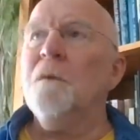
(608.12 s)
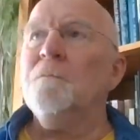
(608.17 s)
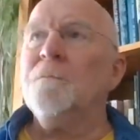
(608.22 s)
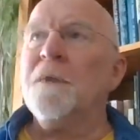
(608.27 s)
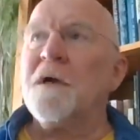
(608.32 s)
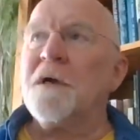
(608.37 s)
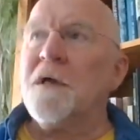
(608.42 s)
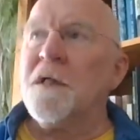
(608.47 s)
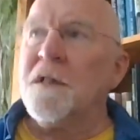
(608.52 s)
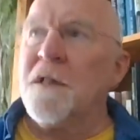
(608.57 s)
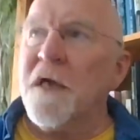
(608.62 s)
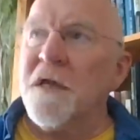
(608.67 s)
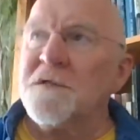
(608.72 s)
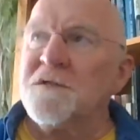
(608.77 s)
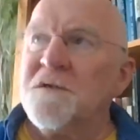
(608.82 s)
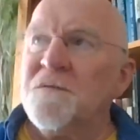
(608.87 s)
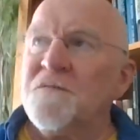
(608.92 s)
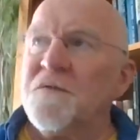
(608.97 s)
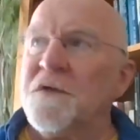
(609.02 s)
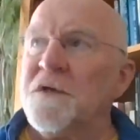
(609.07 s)
But
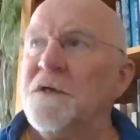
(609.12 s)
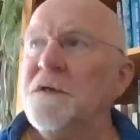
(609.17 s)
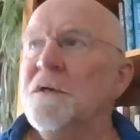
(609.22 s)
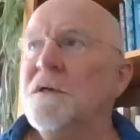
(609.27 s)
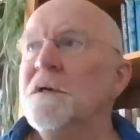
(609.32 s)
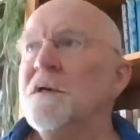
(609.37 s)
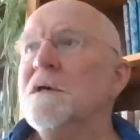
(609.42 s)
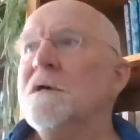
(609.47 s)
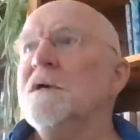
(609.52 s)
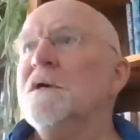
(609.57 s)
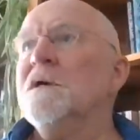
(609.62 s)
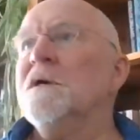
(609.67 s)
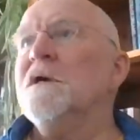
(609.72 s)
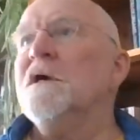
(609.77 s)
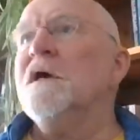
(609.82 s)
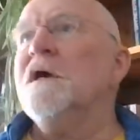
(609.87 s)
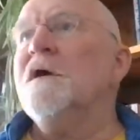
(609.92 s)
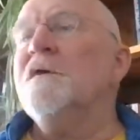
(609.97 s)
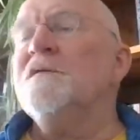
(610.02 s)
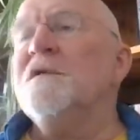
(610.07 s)
collectively,
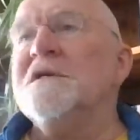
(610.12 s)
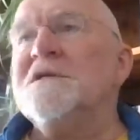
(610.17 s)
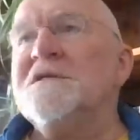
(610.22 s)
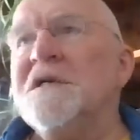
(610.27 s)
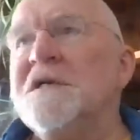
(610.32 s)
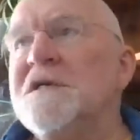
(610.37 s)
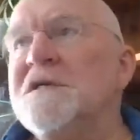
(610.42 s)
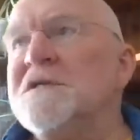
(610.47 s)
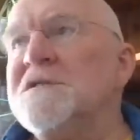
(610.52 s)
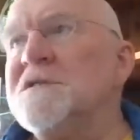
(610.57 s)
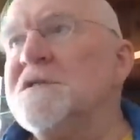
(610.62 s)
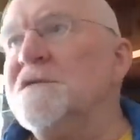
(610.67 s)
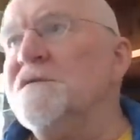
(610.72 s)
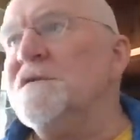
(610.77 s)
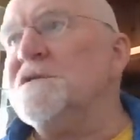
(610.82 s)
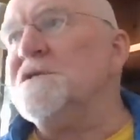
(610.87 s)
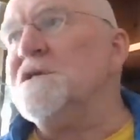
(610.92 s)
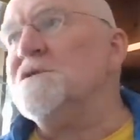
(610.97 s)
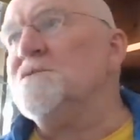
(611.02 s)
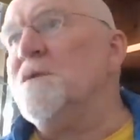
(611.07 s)
this is
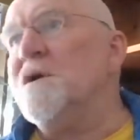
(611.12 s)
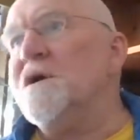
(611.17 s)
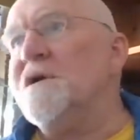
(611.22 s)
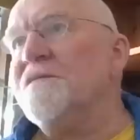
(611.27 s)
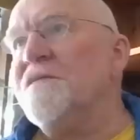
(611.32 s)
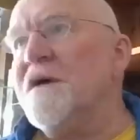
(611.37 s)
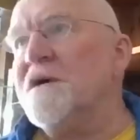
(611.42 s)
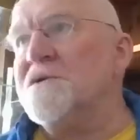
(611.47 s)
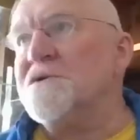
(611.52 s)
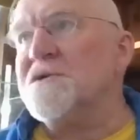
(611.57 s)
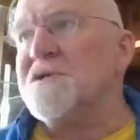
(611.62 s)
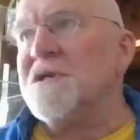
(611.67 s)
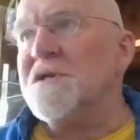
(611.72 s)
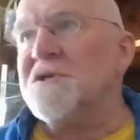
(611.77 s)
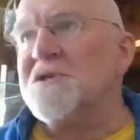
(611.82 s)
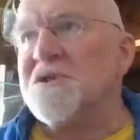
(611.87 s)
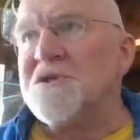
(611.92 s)
this is one of those